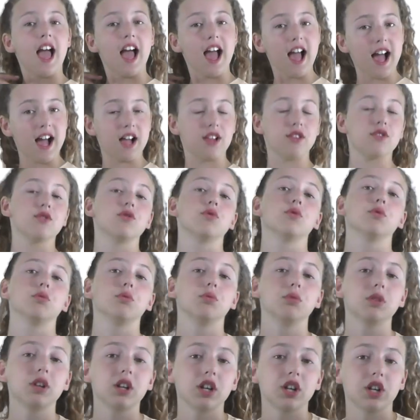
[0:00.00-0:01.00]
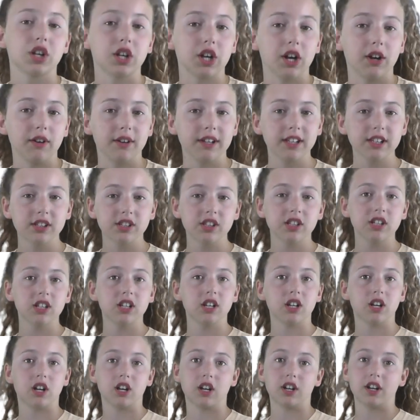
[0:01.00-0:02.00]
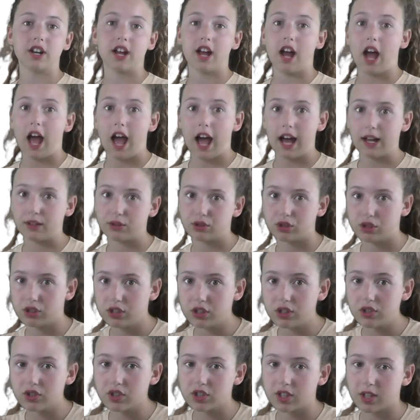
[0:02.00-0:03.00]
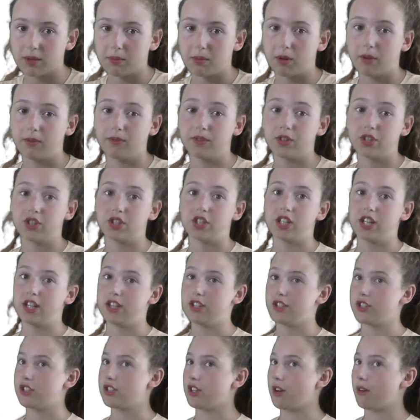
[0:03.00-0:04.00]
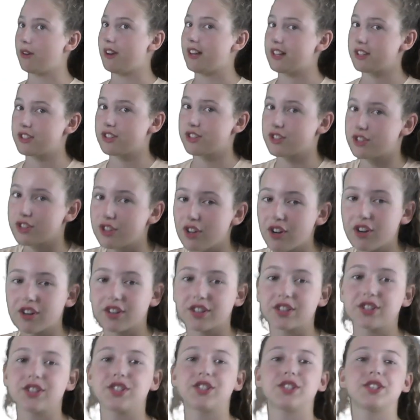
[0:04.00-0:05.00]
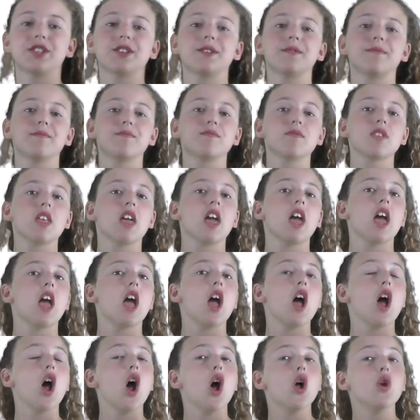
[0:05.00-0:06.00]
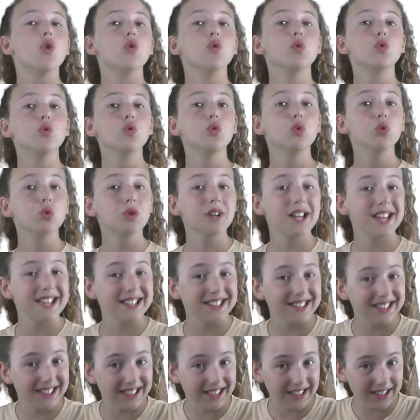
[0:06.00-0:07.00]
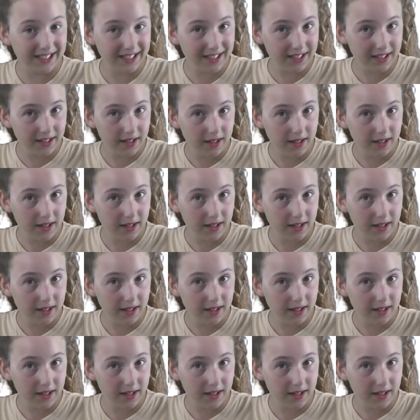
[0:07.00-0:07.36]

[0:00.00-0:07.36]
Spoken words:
And we are going to learn how to use them, obviously. So let's start. Lunedì.